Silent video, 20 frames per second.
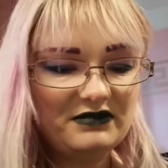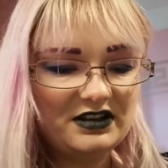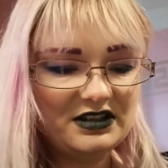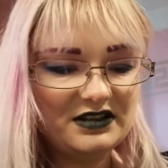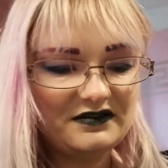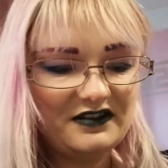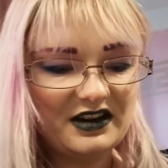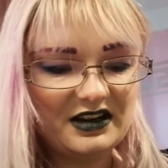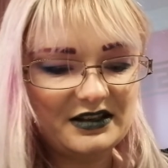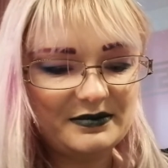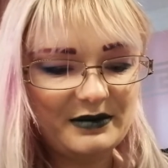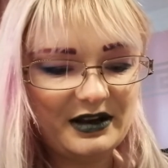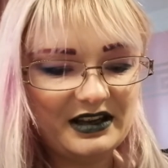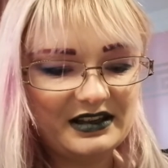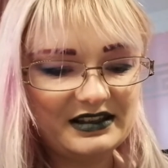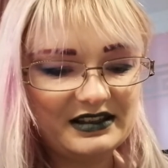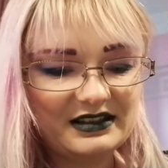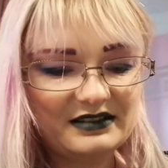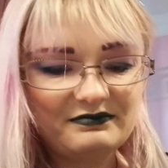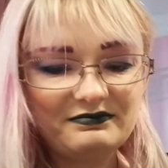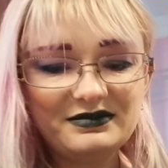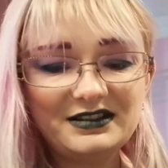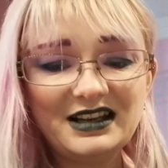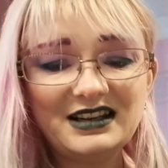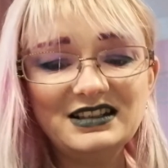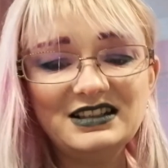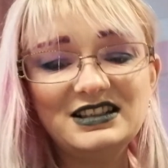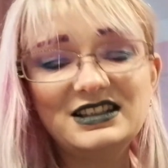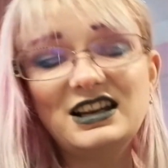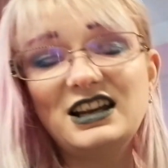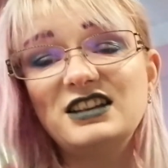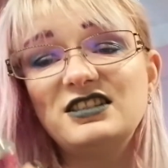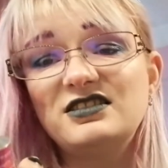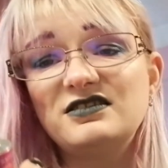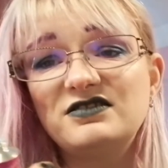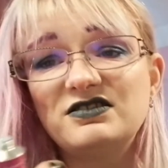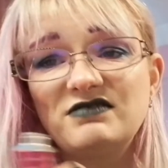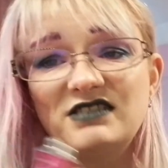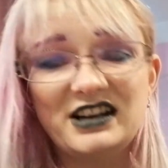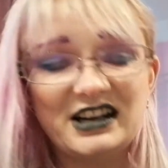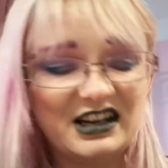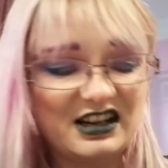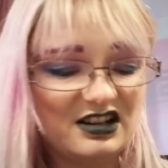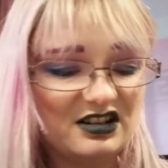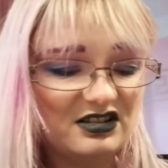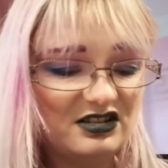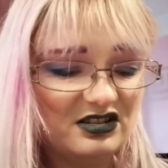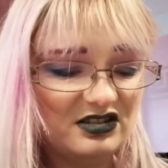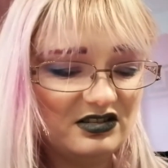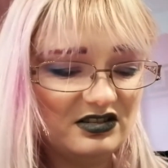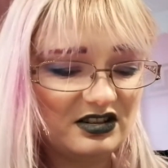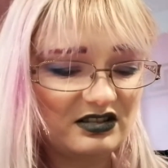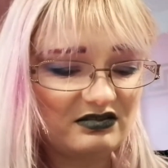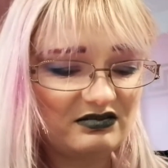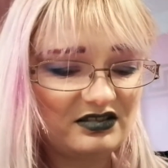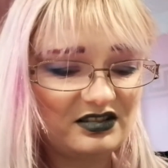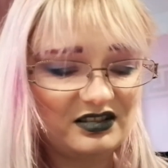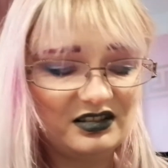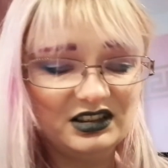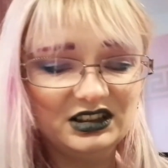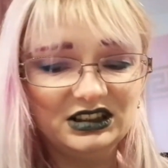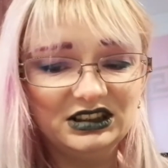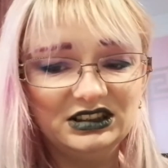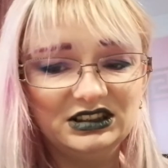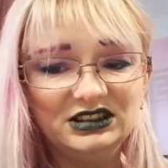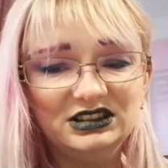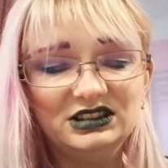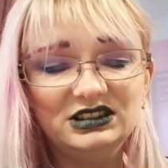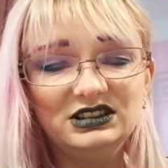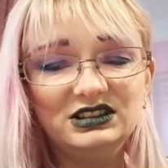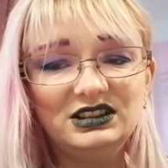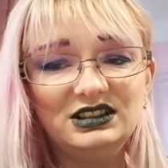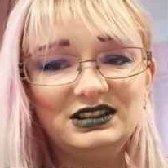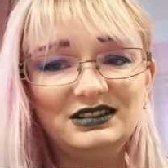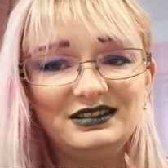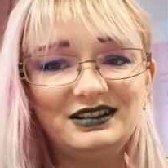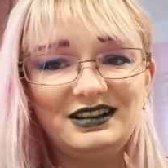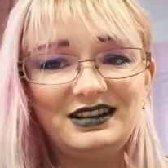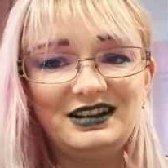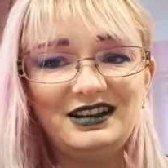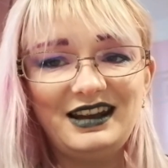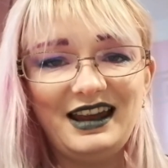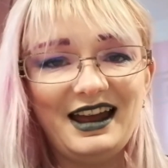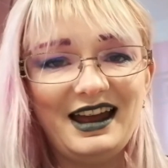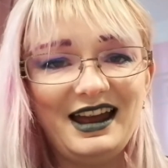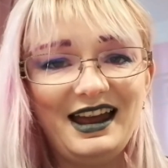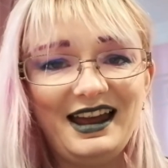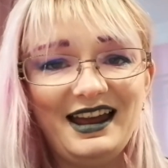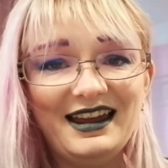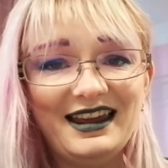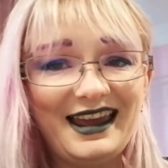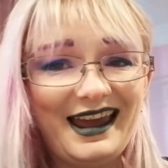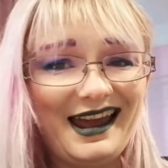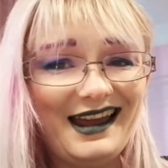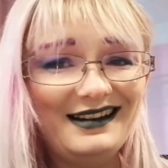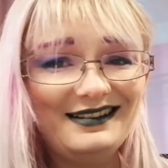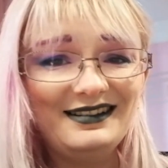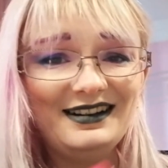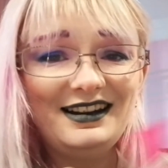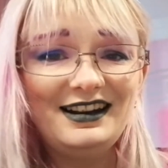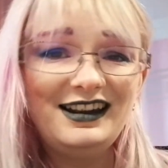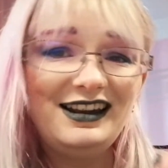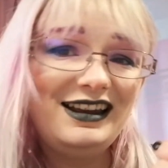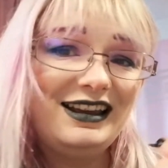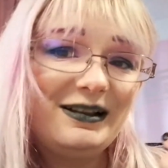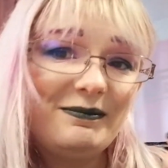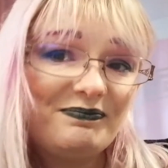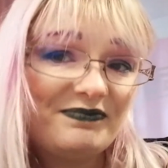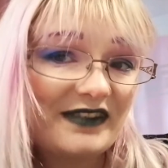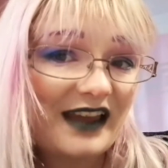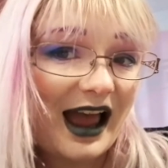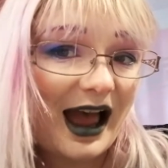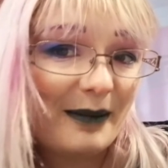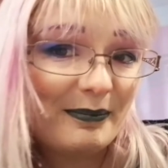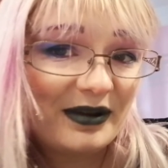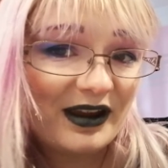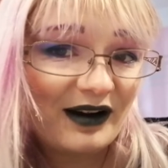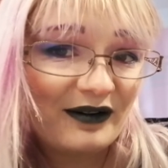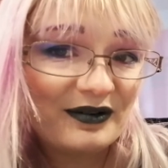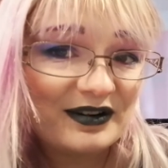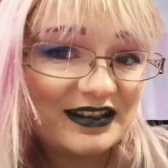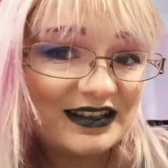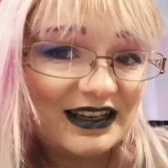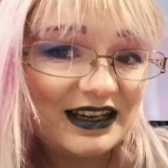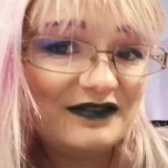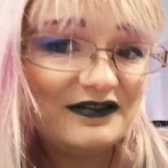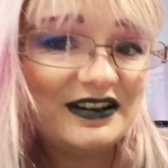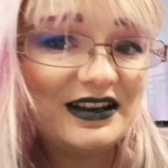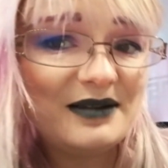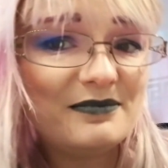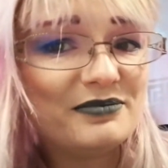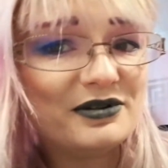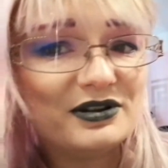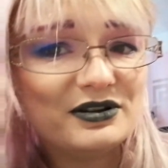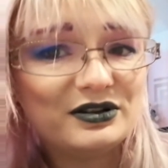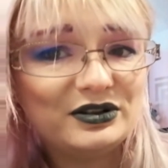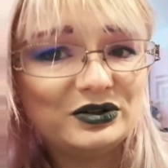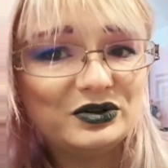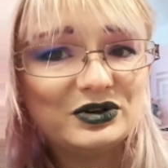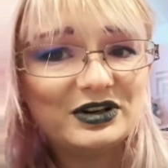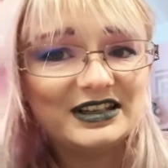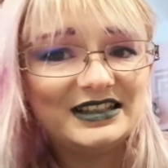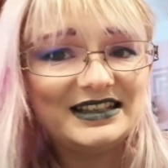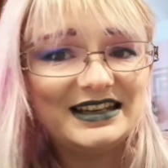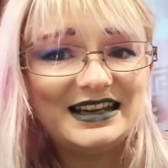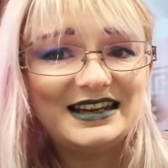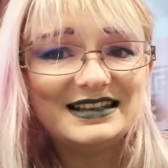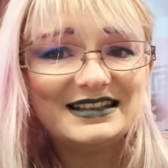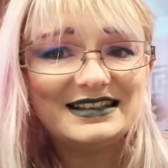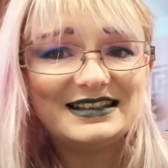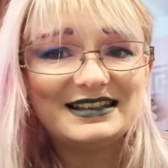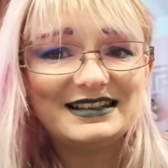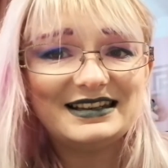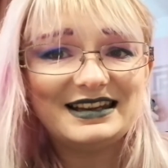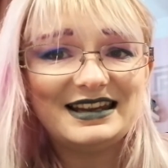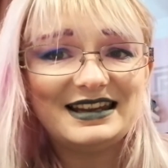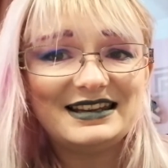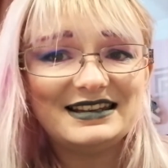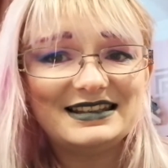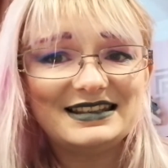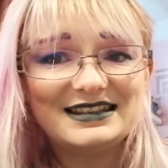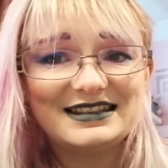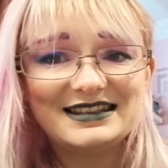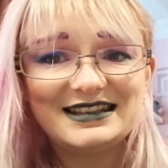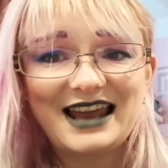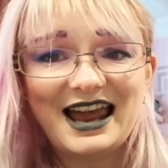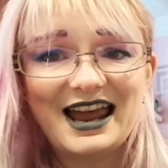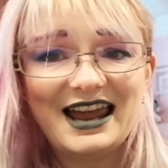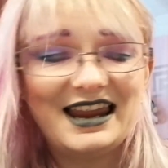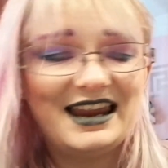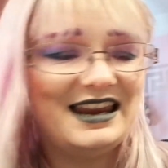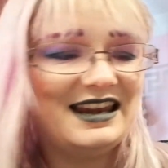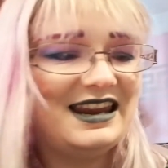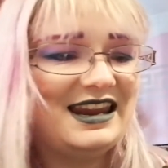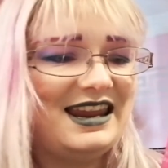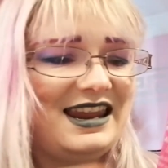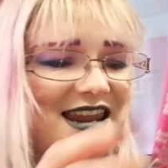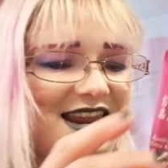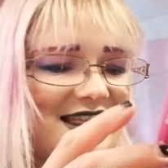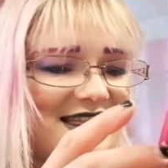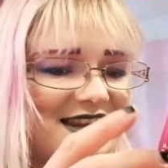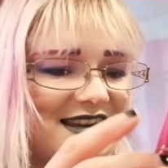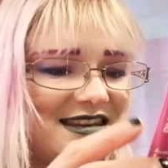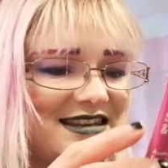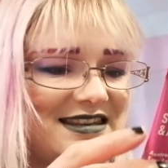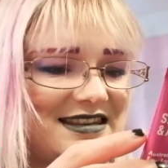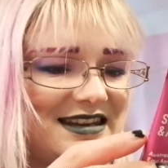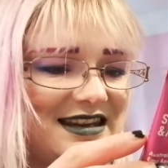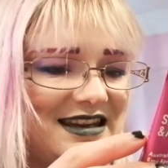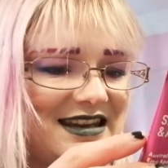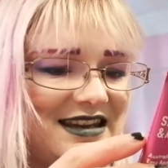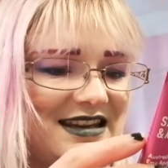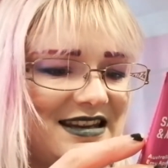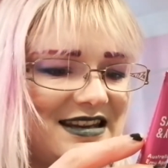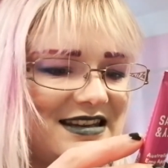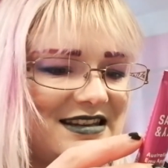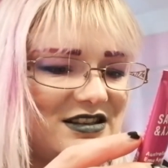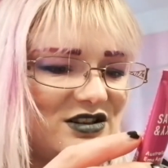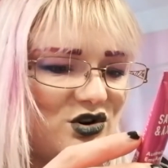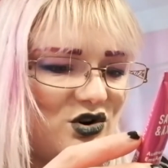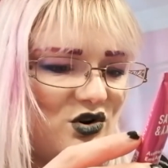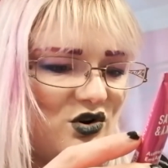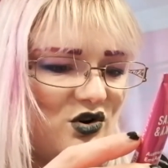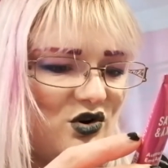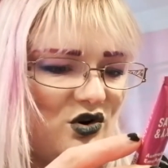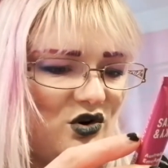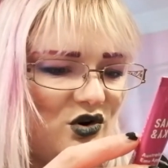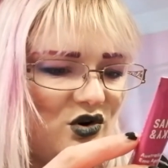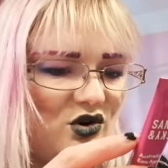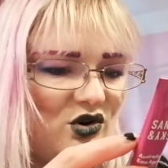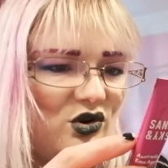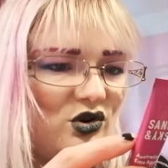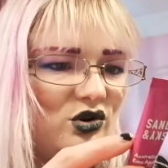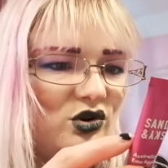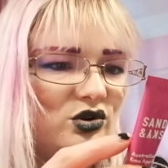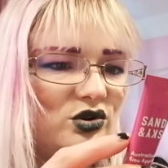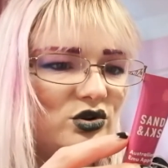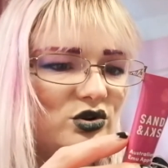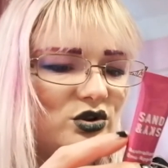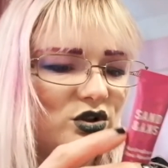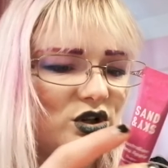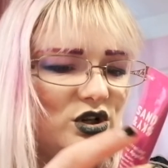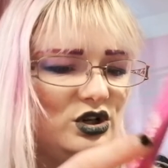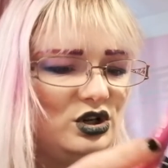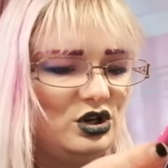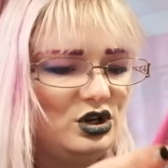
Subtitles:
it's a face mask. Sand and Sky stuff's really good. So yeah, again, happy I received it, but look at it. It's tiny. This is a whole